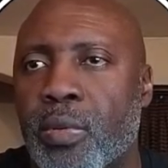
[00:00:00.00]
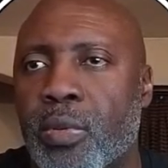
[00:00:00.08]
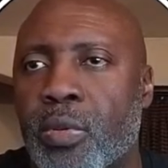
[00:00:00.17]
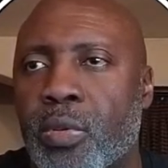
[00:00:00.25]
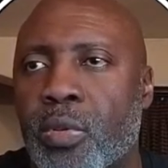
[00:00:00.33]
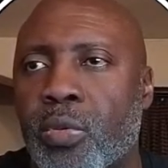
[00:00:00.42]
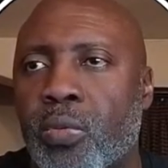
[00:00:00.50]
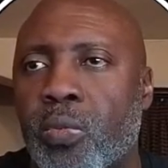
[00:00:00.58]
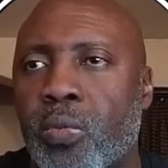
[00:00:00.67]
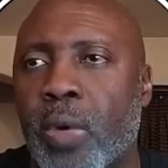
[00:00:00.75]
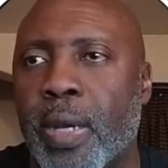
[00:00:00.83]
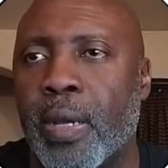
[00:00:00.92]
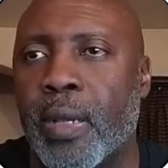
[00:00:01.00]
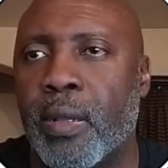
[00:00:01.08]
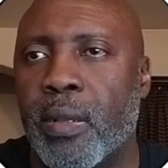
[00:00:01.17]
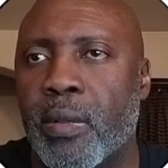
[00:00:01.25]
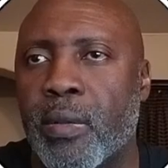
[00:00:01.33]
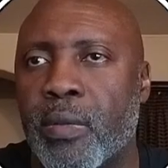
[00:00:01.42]

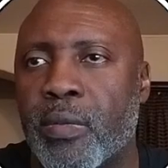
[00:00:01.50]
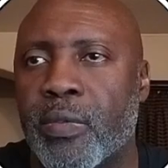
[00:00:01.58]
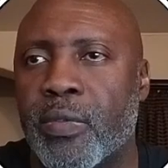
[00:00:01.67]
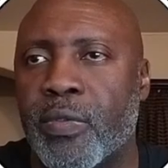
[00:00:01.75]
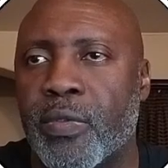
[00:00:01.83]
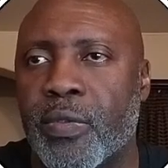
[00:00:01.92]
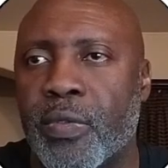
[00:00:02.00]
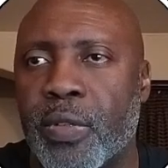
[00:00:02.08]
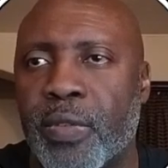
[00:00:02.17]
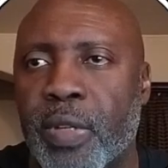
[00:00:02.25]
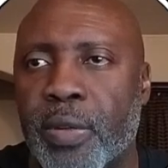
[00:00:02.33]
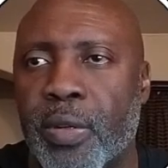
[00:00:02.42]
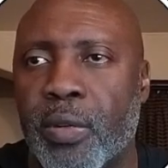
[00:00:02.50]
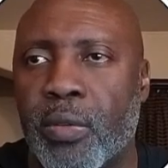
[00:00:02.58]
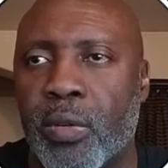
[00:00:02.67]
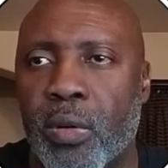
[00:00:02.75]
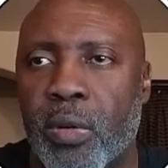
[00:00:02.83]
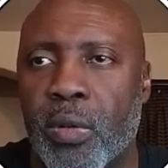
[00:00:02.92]
12, if I
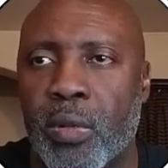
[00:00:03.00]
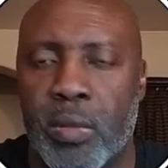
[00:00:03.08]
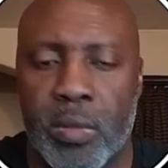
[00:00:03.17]
recall.